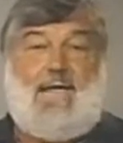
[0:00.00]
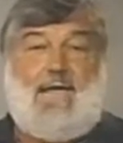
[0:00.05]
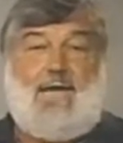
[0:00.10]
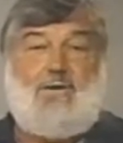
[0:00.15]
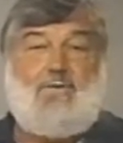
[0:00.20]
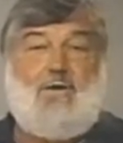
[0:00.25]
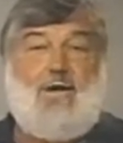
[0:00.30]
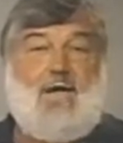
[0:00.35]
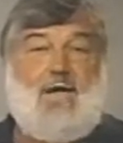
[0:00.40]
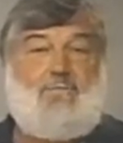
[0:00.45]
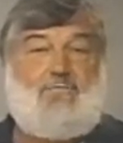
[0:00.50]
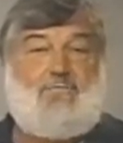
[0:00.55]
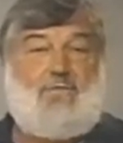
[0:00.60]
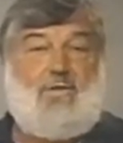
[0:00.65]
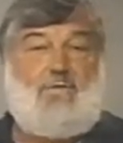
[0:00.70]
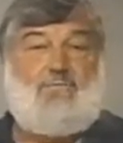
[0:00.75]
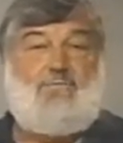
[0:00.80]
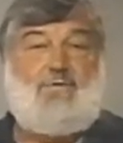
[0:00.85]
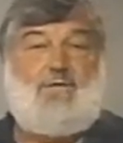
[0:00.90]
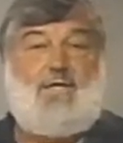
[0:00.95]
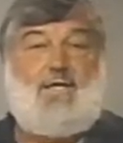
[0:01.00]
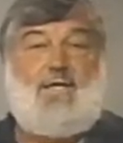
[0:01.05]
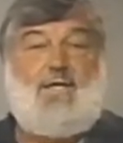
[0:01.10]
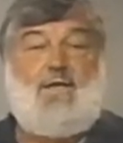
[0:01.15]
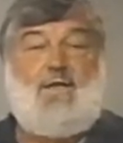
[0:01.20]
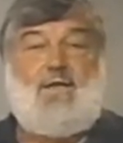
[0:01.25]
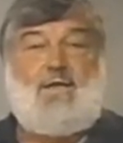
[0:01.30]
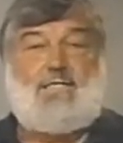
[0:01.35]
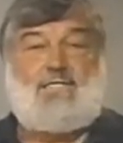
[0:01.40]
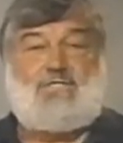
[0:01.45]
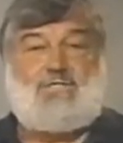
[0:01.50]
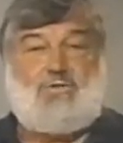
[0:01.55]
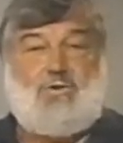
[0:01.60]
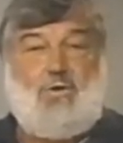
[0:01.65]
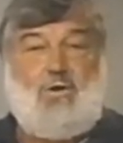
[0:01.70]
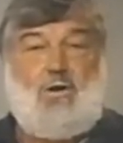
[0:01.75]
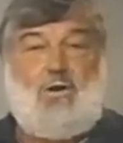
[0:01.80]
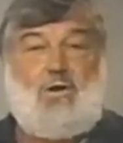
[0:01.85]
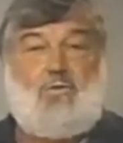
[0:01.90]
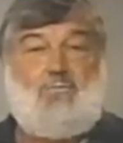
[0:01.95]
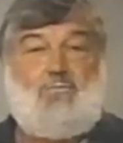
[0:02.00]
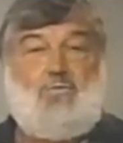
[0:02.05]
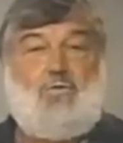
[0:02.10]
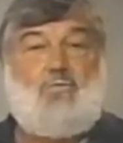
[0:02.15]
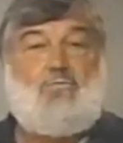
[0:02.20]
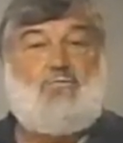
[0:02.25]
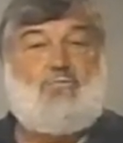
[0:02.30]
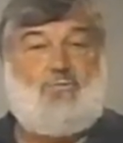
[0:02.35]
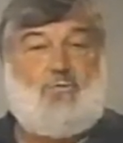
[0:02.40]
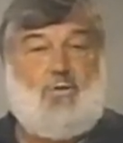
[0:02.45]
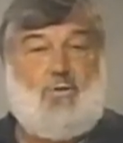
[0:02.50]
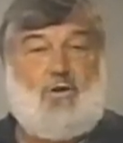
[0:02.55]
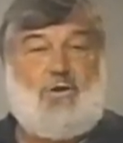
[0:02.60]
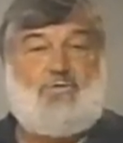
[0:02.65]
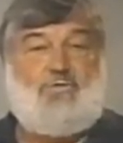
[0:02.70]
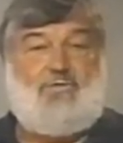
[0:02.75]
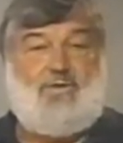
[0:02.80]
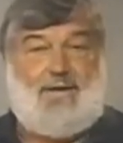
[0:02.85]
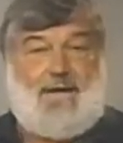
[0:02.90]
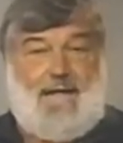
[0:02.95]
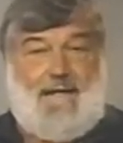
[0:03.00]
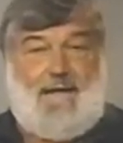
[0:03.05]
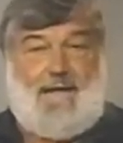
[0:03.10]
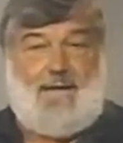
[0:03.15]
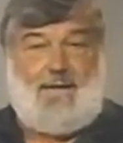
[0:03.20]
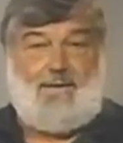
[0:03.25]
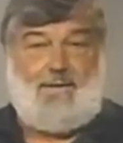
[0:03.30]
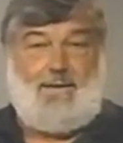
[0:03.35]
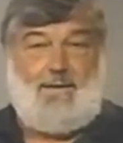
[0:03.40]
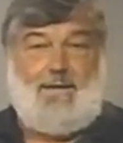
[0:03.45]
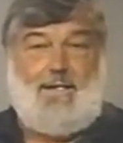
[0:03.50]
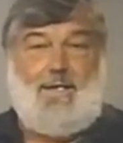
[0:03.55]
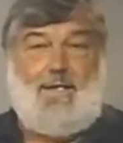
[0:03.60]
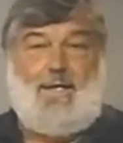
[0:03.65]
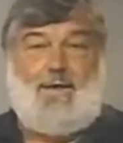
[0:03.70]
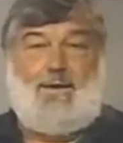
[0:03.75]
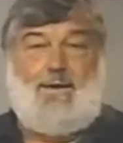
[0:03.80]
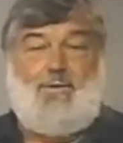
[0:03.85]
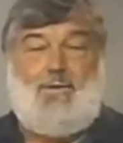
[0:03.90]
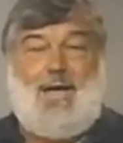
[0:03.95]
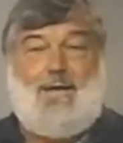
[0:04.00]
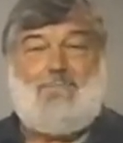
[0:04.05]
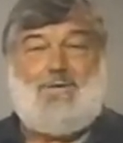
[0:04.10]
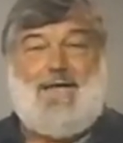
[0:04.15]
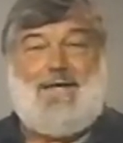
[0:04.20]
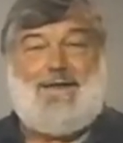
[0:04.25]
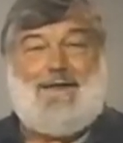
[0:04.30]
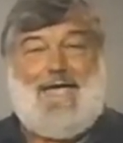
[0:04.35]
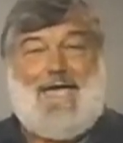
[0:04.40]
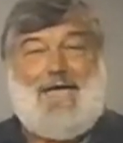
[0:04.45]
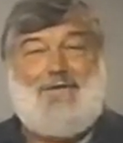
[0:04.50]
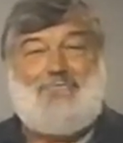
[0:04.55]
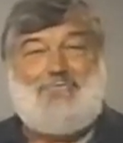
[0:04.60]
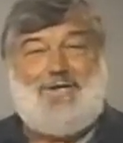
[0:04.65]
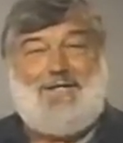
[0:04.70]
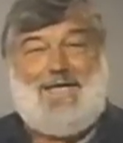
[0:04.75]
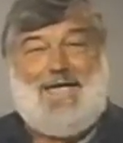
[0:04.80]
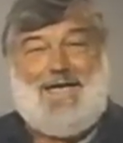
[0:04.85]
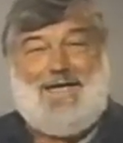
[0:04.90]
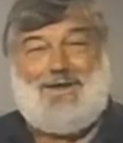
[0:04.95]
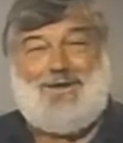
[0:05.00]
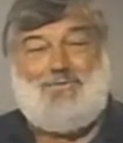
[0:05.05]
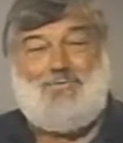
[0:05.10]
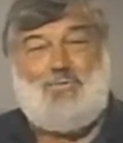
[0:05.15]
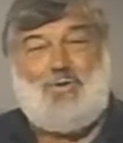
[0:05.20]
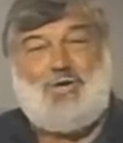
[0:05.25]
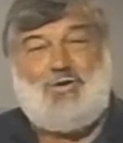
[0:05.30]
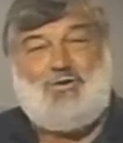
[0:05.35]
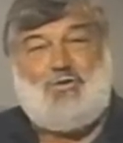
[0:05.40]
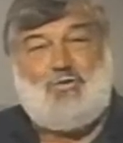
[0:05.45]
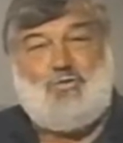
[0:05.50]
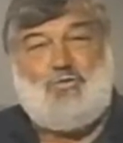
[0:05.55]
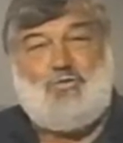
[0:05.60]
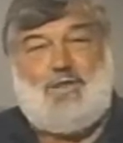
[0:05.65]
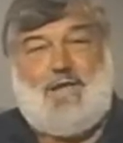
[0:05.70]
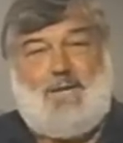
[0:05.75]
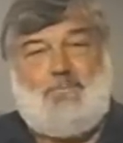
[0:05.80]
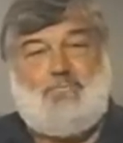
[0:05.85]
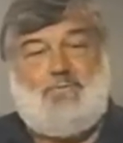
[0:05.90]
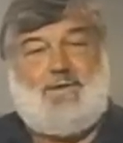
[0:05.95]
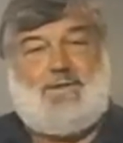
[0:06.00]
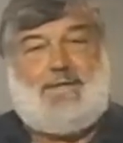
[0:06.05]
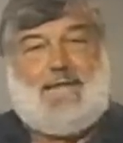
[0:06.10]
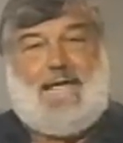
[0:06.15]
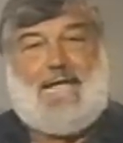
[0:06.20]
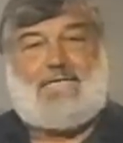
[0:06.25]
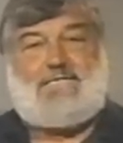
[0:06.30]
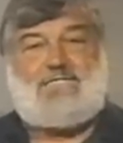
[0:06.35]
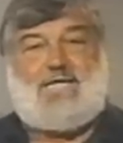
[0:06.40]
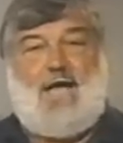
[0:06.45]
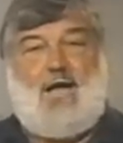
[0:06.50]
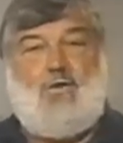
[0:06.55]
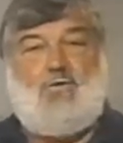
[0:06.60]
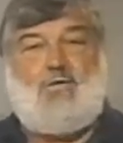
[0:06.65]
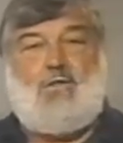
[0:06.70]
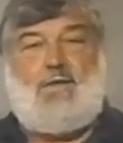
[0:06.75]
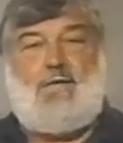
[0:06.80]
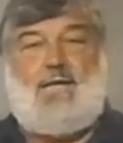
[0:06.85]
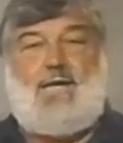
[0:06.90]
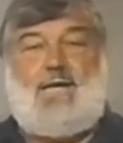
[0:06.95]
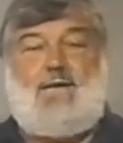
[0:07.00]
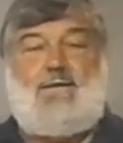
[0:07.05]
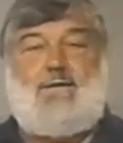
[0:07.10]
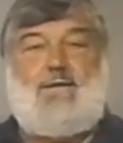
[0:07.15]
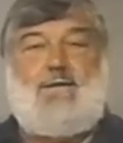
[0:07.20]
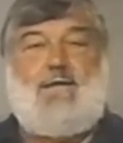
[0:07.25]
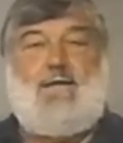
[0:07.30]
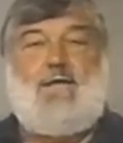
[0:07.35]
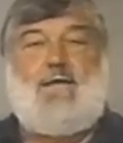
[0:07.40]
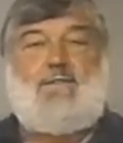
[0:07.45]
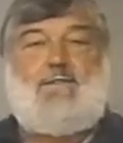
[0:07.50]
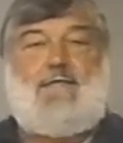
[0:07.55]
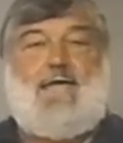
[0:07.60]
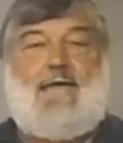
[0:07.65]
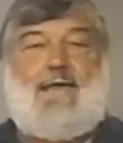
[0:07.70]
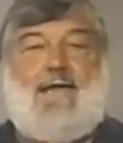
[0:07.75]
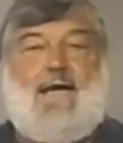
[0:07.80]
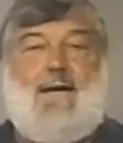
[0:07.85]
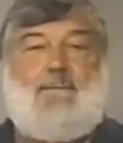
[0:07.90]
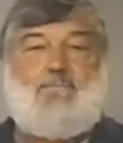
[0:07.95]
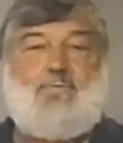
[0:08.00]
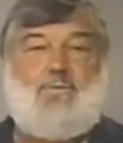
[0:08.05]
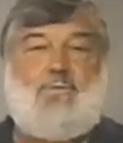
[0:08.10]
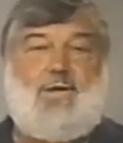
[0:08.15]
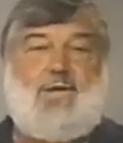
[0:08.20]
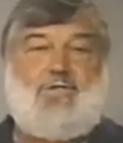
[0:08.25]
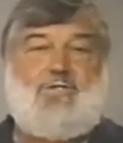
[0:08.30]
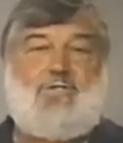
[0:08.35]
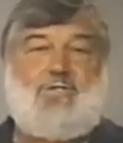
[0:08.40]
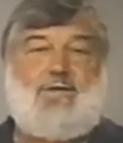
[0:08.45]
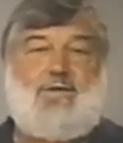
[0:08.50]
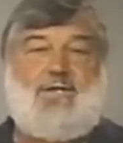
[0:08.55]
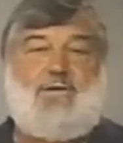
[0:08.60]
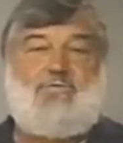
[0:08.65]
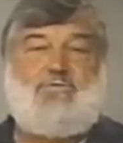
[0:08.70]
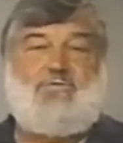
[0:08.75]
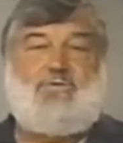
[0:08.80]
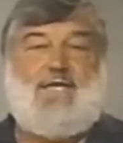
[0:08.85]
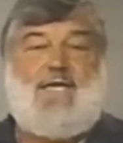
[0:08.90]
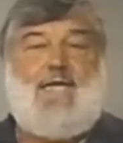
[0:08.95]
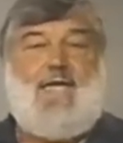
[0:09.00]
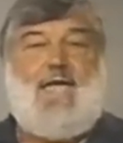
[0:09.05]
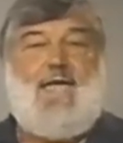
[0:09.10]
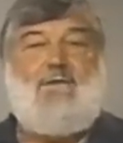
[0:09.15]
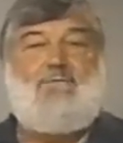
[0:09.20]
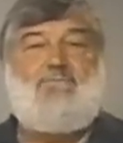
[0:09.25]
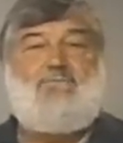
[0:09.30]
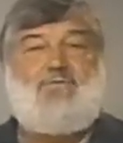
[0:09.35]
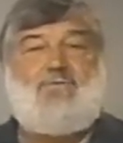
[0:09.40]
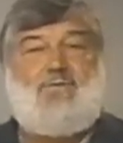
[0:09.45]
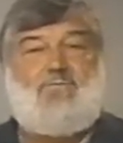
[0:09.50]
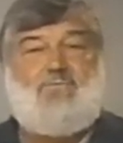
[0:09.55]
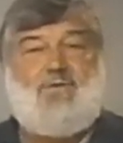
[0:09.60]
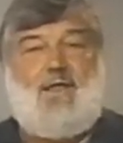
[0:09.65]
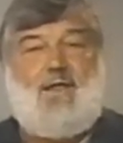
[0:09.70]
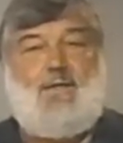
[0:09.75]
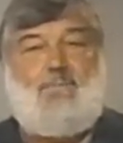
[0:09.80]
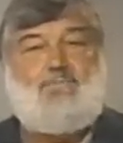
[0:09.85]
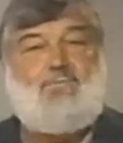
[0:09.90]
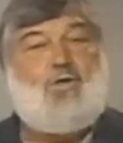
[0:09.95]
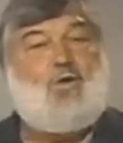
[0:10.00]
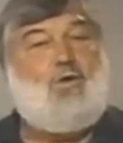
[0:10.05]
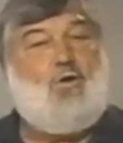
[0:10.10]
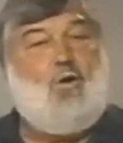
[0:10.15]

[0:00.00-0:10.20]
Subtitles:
eat off of the storeroom floor today. Now, I'm not advocating we do that, but that's how clean that operation is. They have developed the